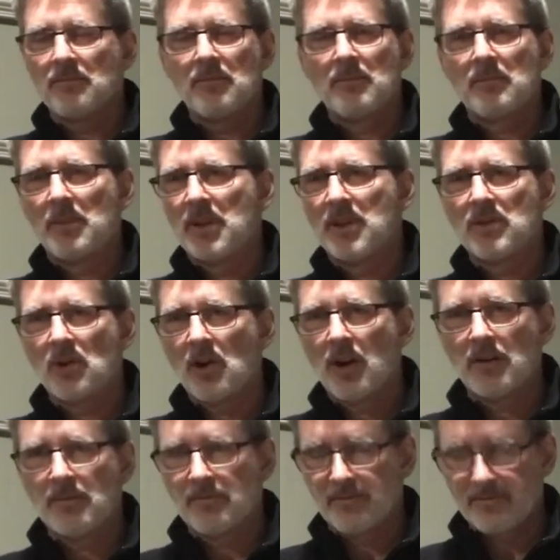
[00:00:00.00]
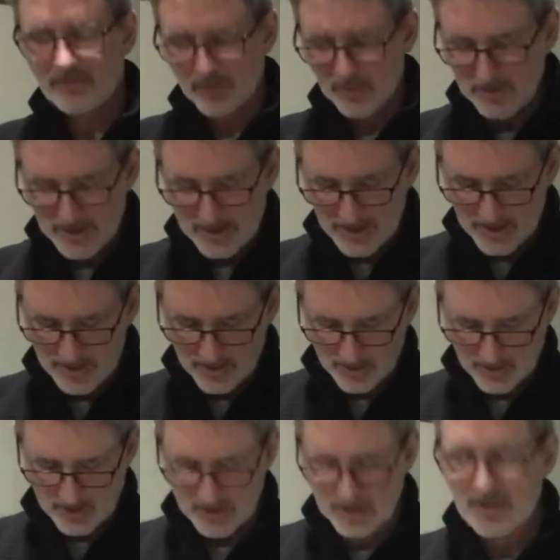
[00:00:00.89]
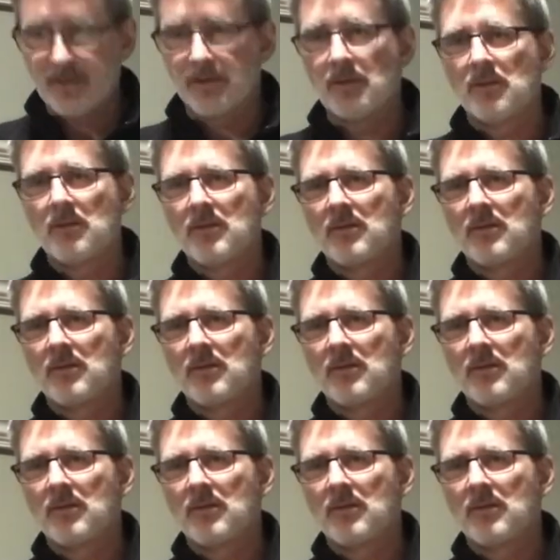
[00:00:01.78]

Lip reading: been taught for many years is to